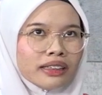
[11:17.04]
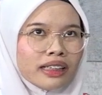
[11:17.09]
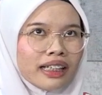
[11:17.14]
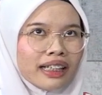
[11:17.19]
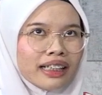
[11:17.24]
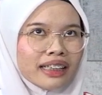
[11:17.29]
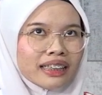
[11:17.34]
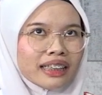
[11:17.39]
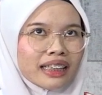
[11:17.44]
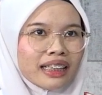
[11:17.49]

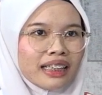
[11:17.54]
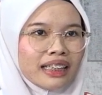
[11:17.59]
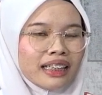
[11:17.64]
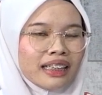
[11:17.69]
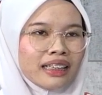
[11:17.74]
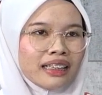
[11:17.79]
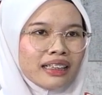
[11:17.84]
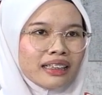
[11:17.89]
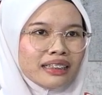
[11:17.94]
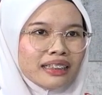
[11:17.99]

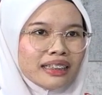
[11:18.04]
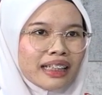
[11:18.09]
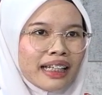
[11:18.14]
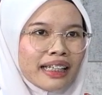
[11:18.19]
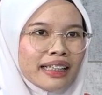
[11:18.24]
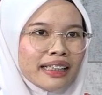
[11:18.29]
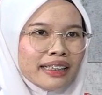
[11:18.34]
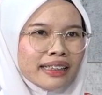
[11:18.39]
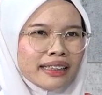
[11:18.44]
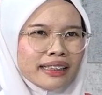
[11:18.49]
actually
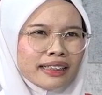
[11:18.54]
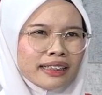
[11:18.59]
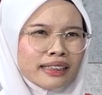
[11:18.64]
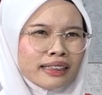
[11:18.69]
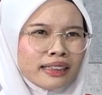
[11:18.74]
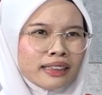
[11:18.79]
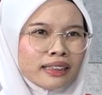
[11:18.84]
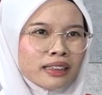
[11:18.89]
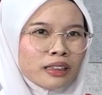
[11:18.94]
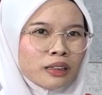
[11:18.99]

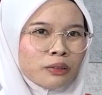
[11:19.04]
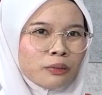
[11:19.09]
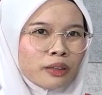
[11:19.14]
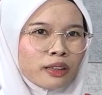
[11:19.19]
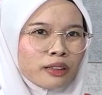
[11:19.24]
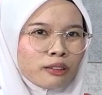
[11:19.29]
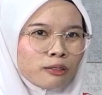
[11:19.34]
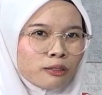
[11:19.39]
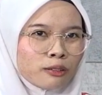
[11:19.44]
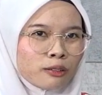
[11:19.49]
saya
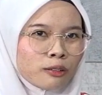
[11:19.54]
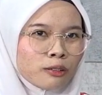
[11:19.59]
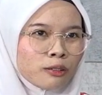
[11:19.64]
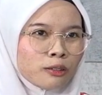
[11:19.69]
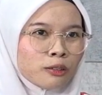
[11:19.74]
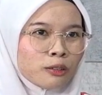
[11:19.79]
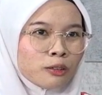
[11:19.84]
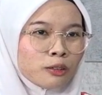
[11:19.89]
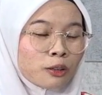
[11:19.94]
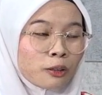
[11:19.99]
waktu
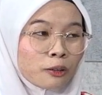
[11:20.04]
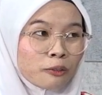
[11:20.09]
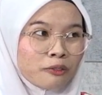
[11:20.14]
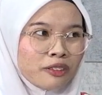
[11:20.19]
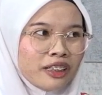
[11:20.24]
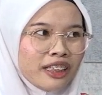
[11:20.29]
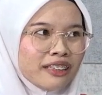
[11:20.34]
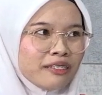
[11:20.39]
tu COVID.